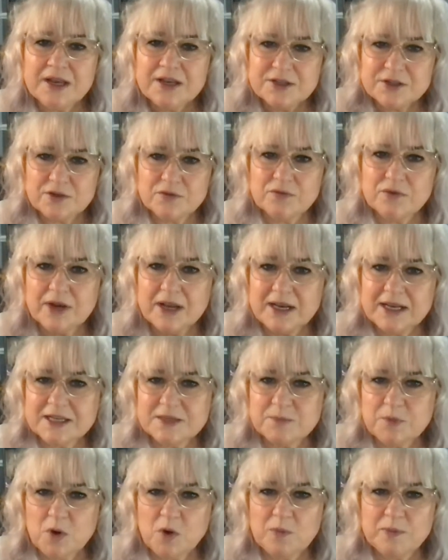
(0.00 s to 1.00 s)
it's a really
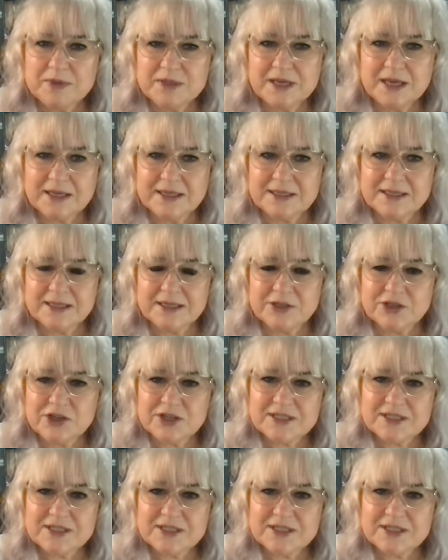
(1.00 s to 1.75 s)
small percentage.